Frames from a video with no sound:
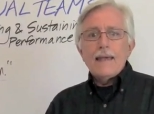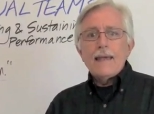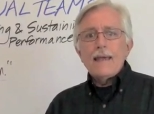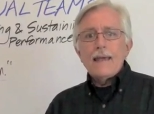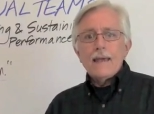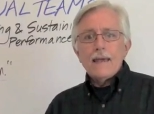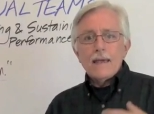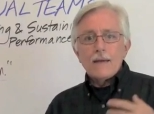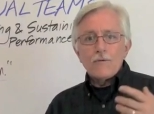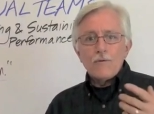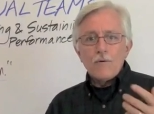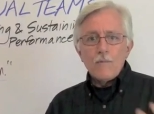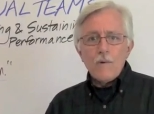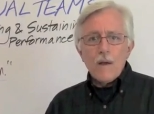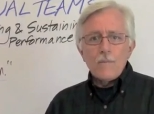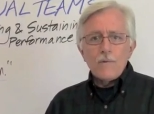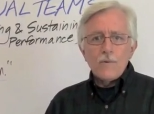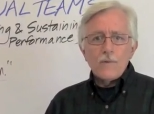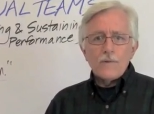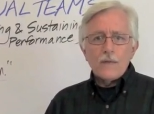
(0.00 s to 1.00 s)
and
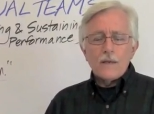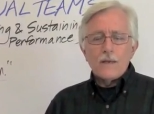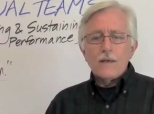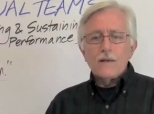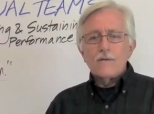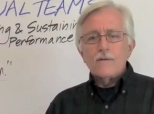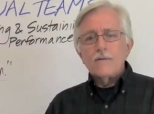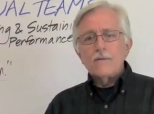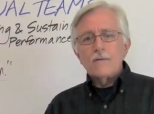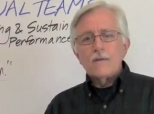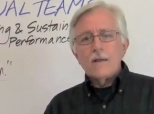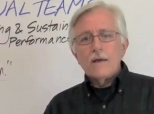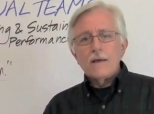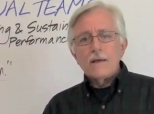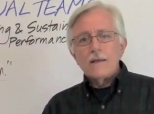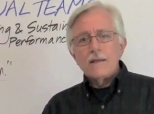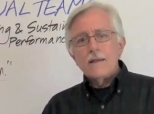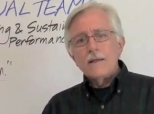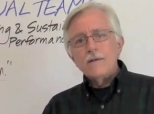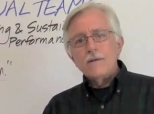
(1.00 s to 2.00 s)
remember what the kitchen's
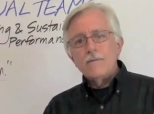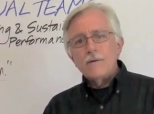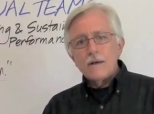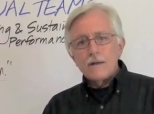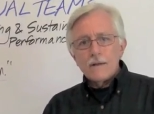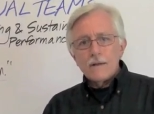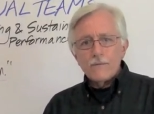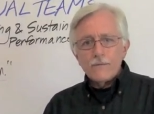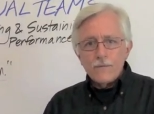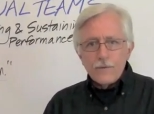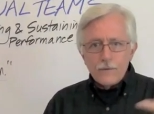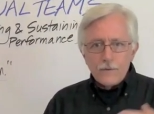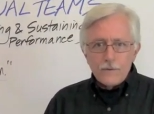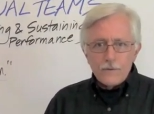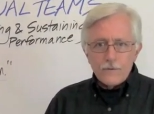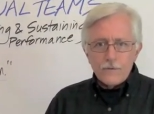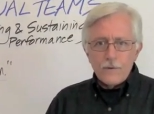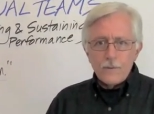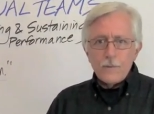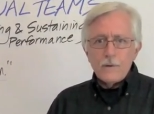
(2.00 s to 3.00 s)
like, then you've got the food
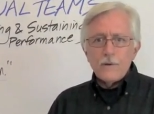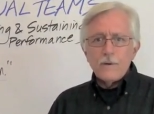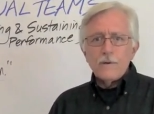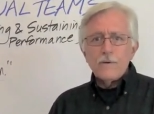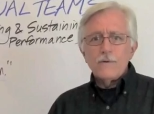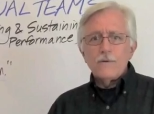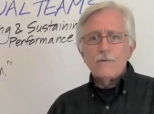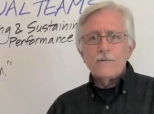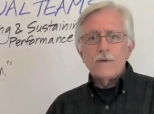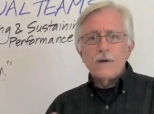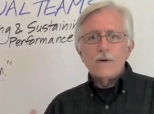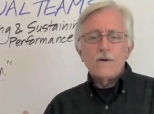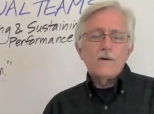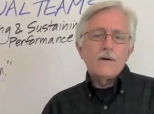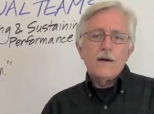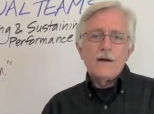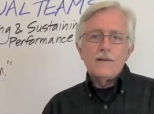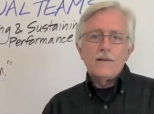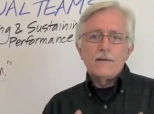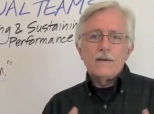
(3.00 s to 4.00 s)
distributors, you've got all
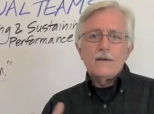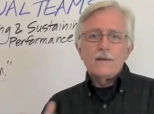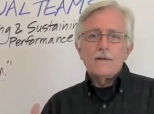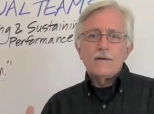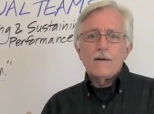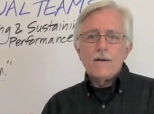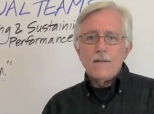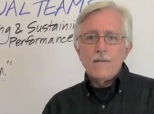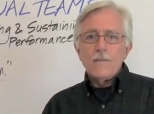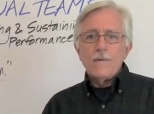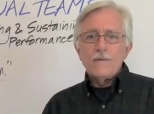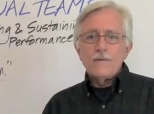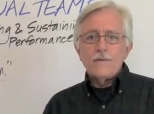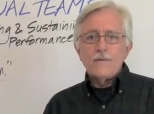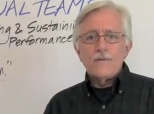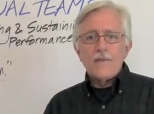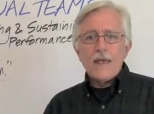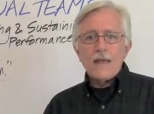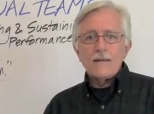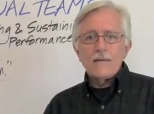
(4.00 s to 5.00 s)
kinds of other elements
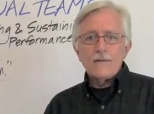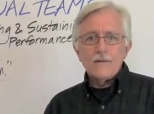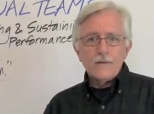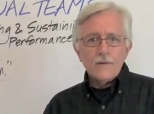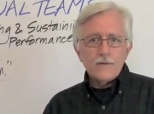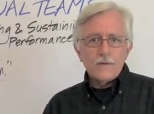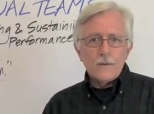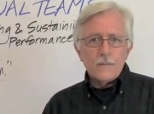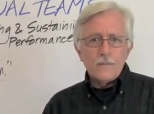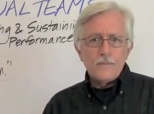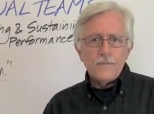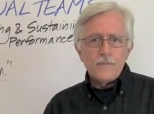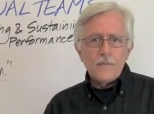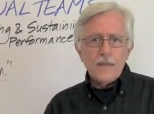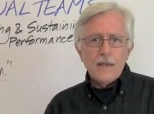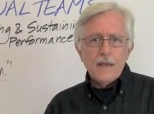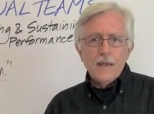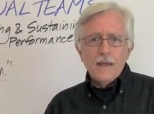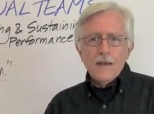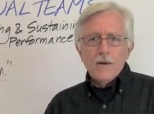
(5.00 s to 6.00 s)
of that system.
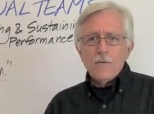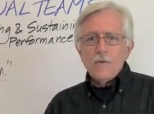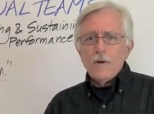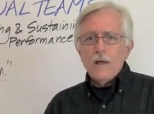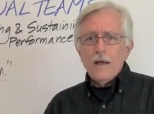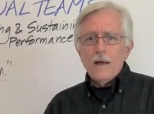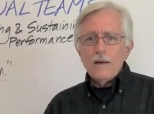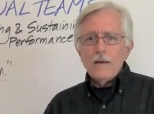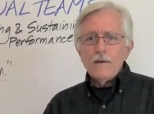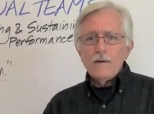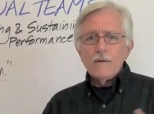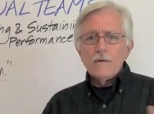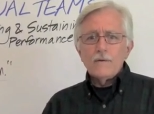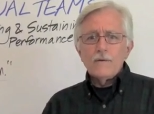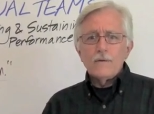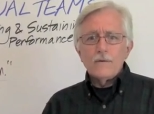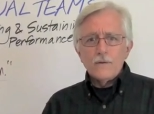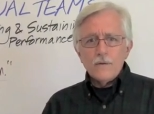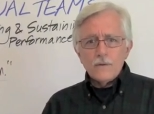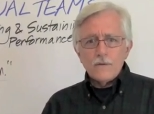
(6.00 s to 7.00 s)
Well, how do you know it's
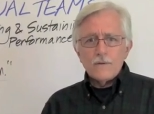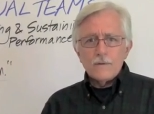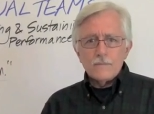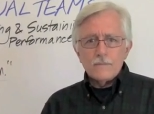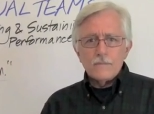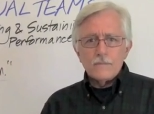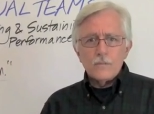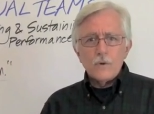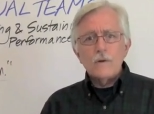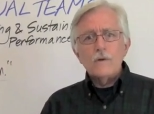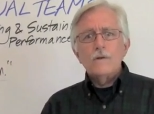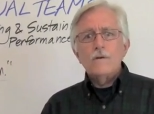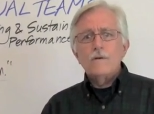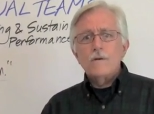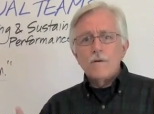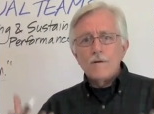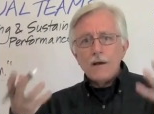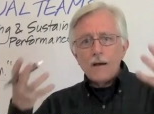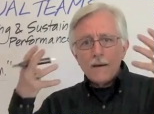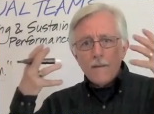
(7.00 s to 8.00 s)
a system? Well, you
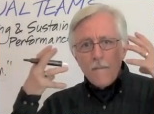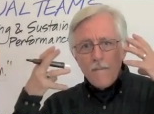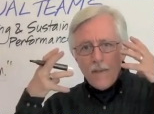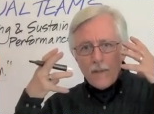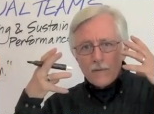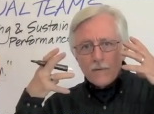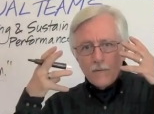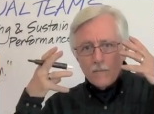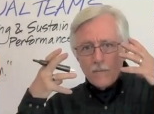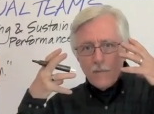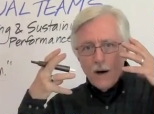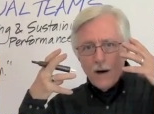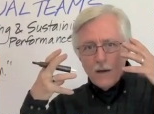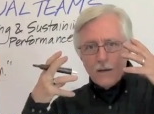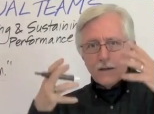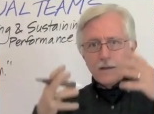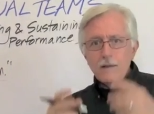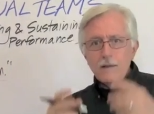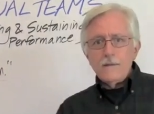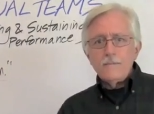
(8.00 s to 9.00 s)
create a mental
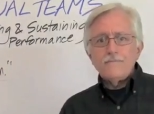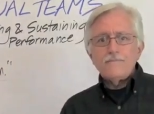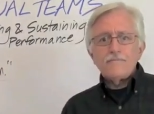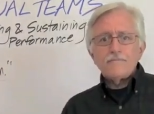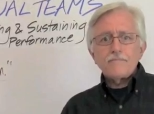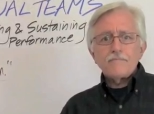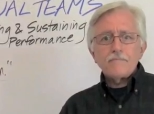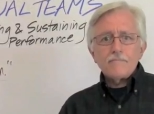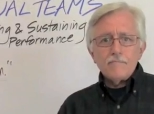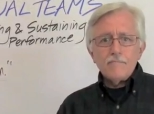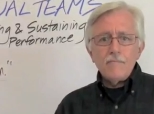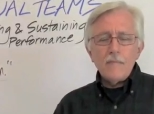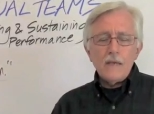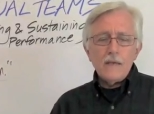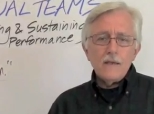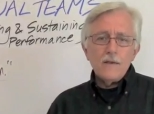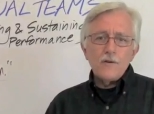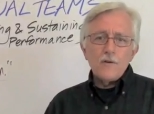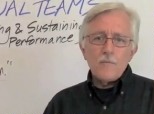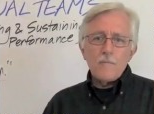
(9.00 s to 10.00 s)
model
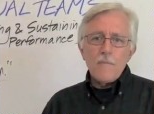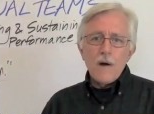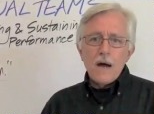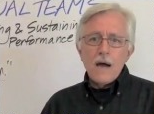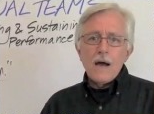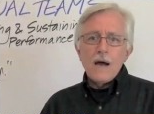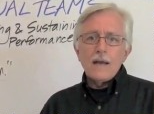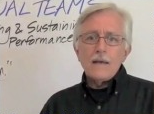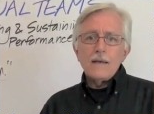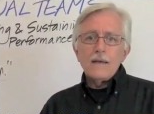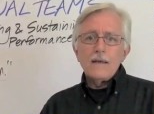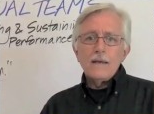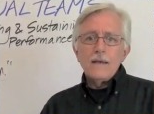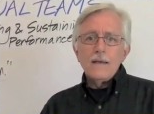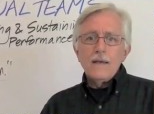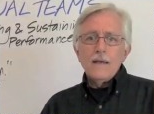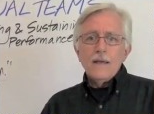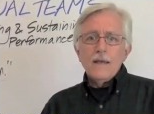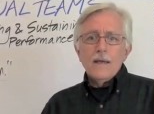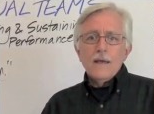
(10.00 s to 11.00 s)
in your mind
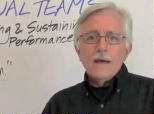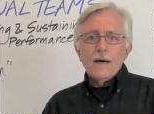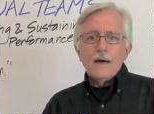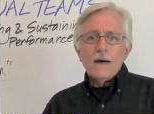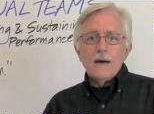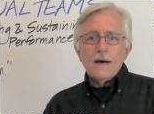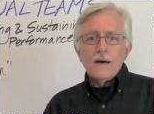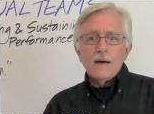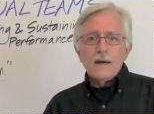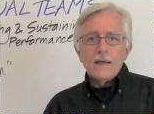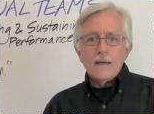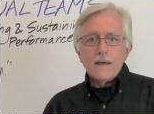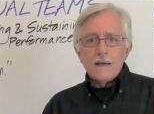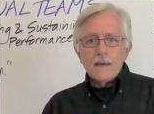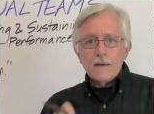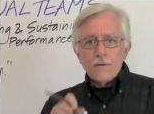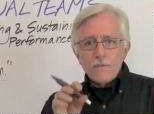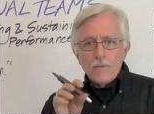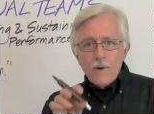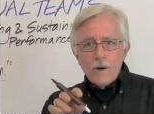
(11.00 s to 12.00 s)

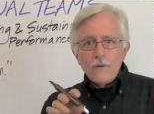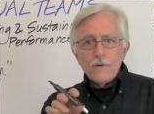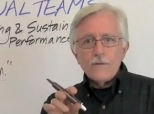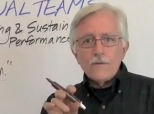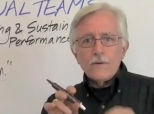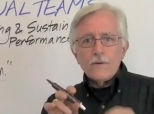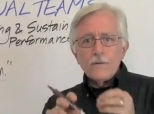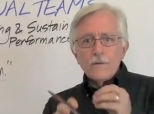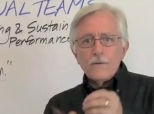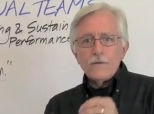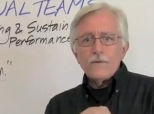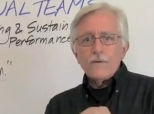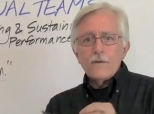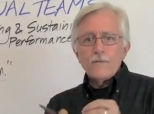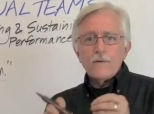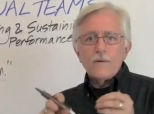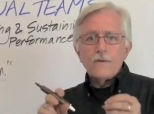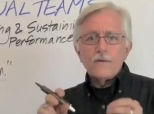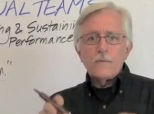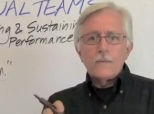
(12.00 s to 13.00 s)
and register these
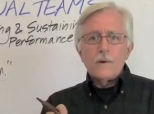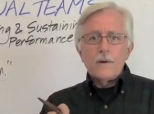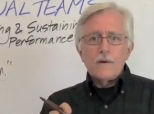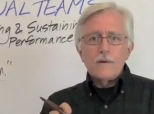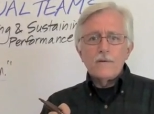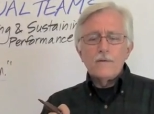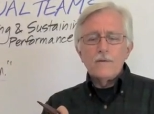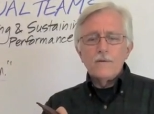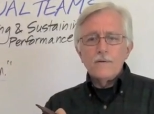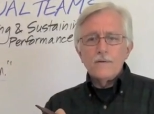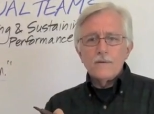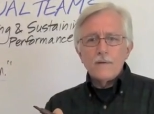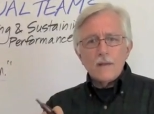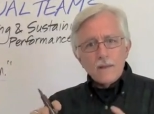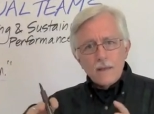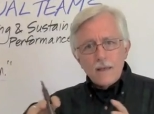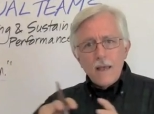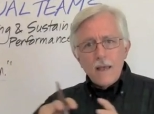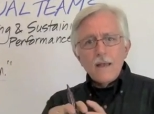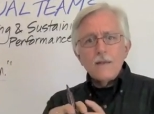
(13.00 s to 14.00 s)
different experiences,
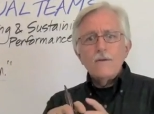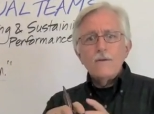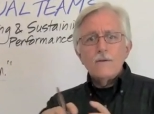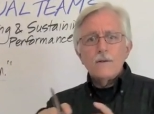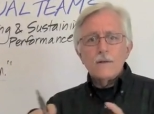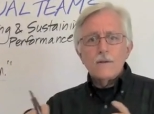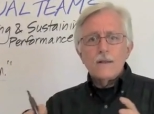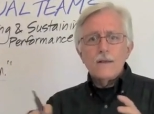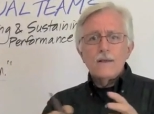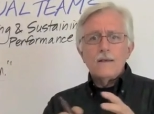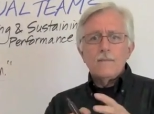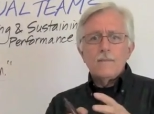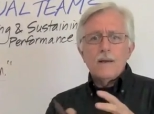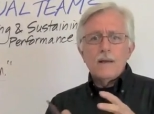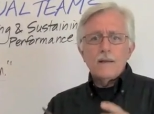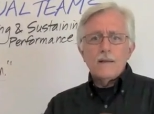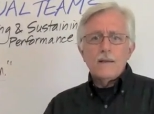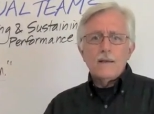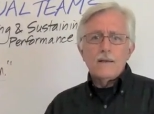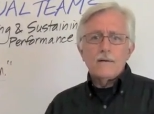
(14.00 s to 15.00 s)
and then you can think
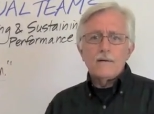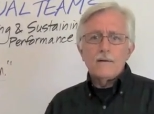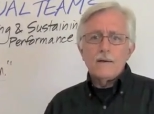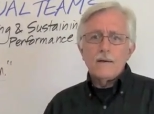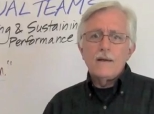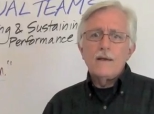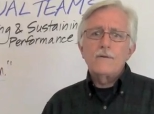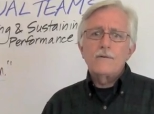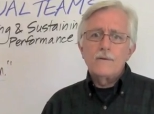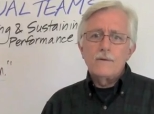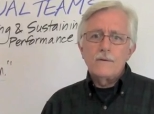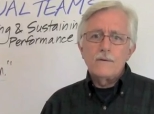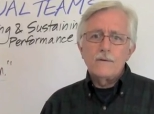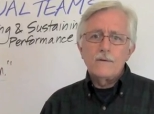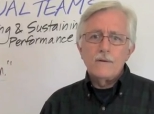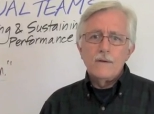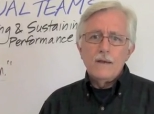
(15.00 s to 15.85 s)
about the interconnections.